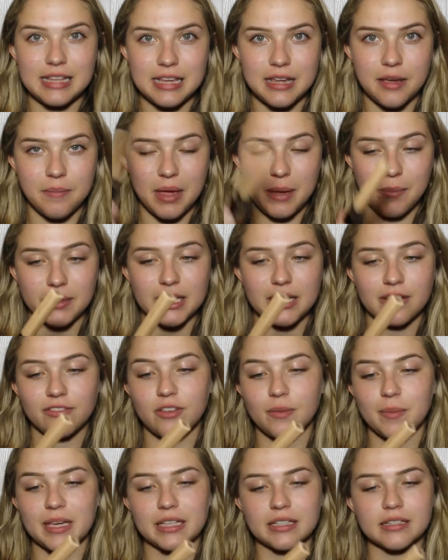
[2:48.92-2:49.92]
the Maybelline
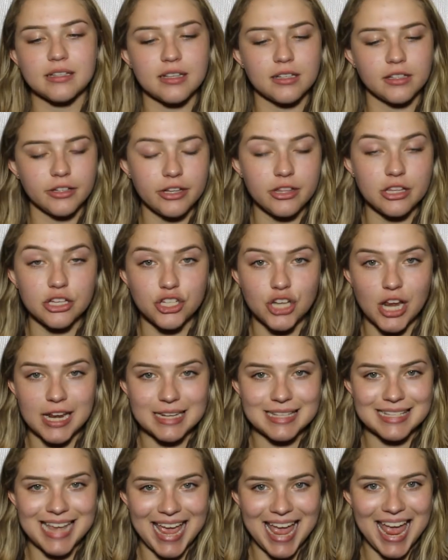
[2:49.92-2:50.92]
Fit Me Concealer in the
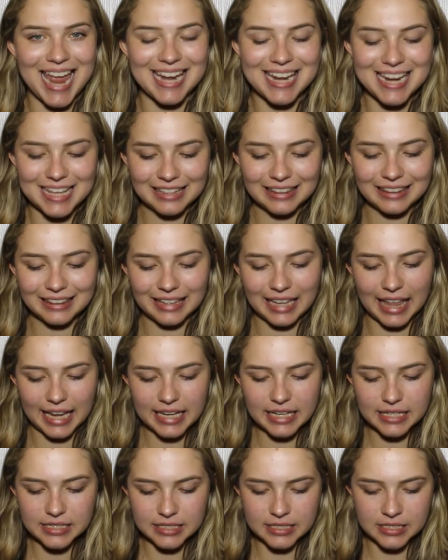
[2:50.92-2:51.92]
shade 10
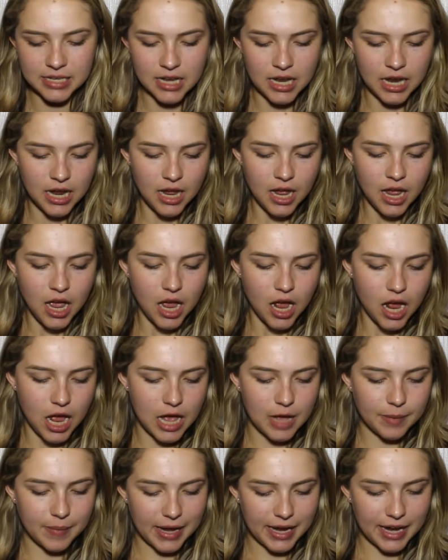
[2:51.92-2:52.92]
Light.
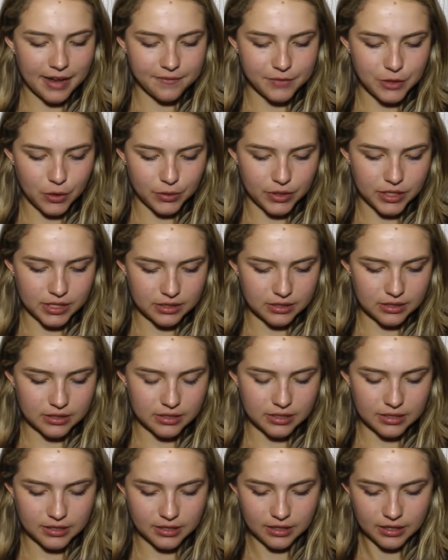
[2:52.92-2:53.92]
Um, I have
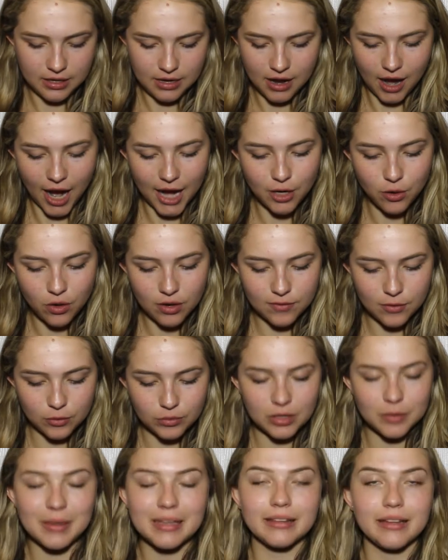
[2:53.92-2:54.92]
noticed, I know I've
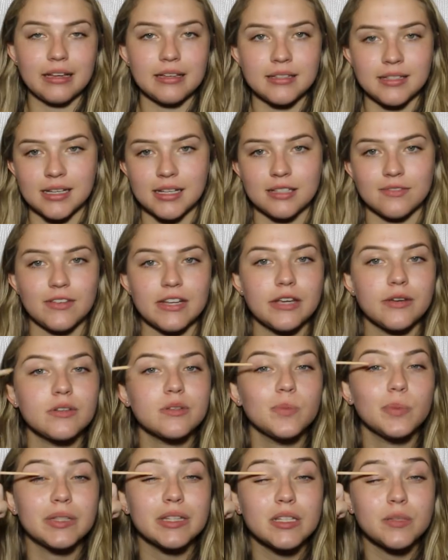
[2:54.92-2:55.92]
only made like six
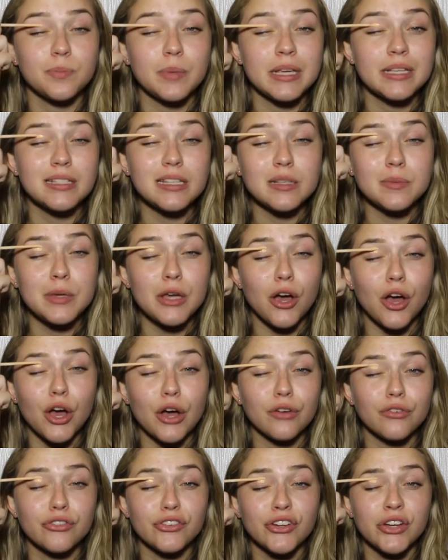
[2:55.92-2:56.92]
videos, but this pisses me
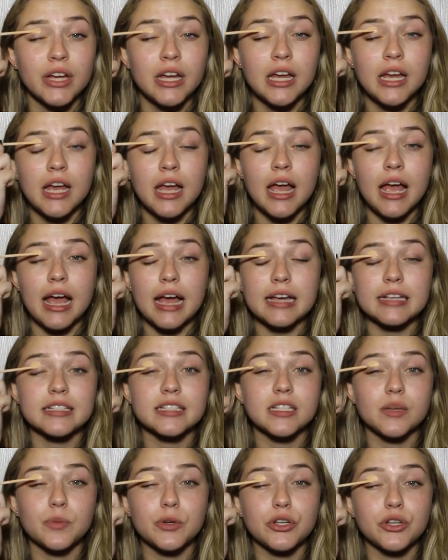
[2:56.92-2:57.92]
off as
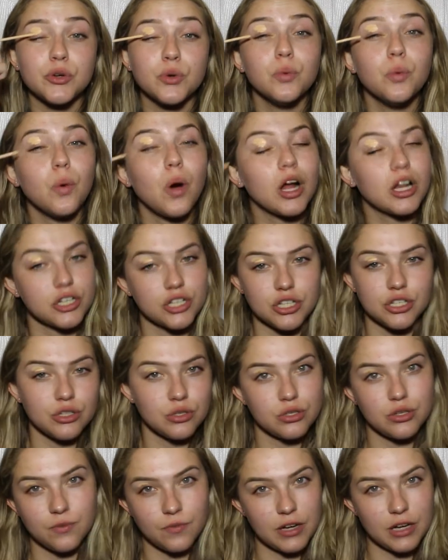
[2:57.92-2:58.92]
someone who watches
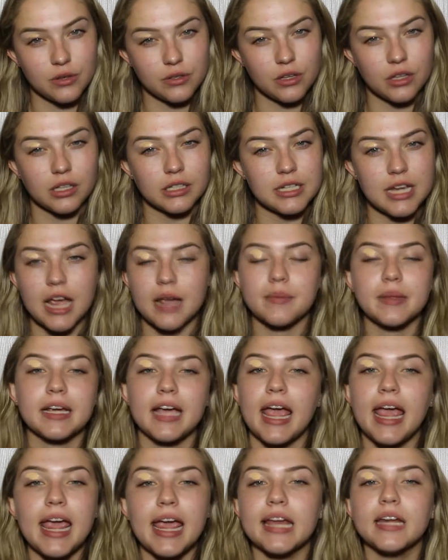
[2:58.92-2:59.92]
YouTube videos all the time. Like,
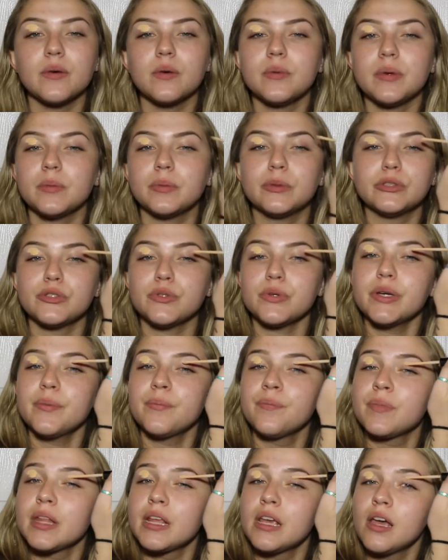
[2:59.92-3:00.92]
I hate it when people do
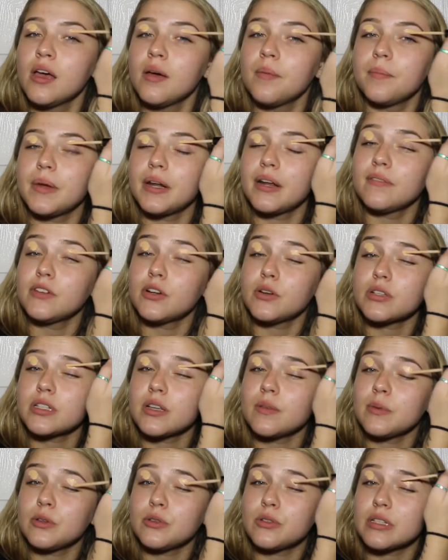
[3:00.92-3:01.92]
it. But I've noticed
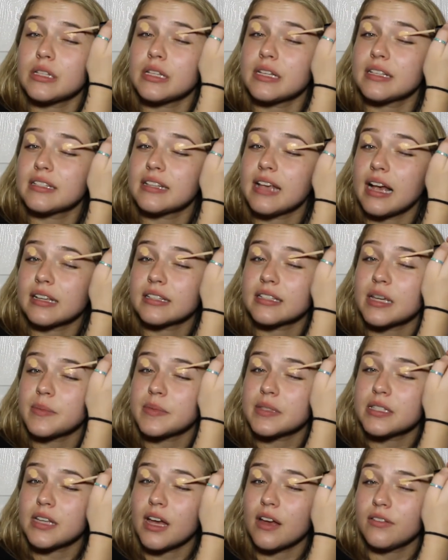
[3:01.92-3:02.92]
I've been using the exact same
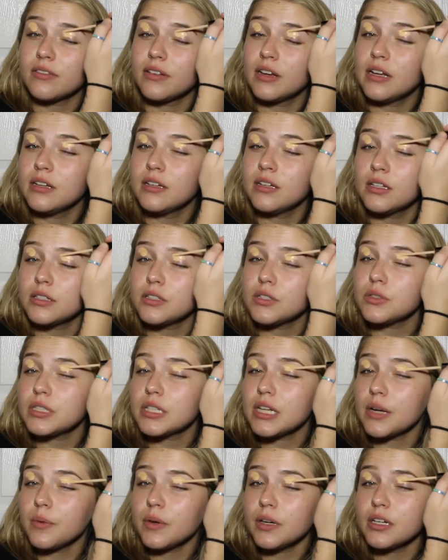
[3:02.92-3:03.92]
stuff. So
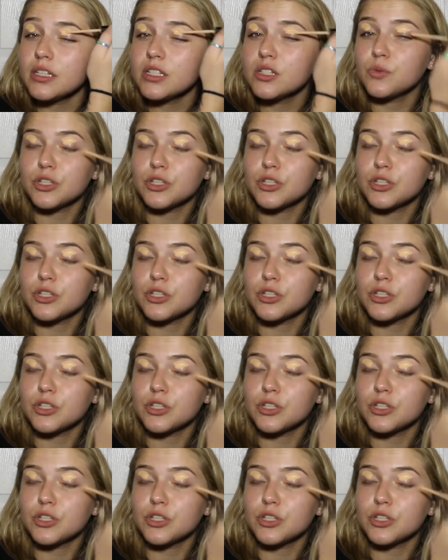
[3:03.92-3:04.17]
today we're going to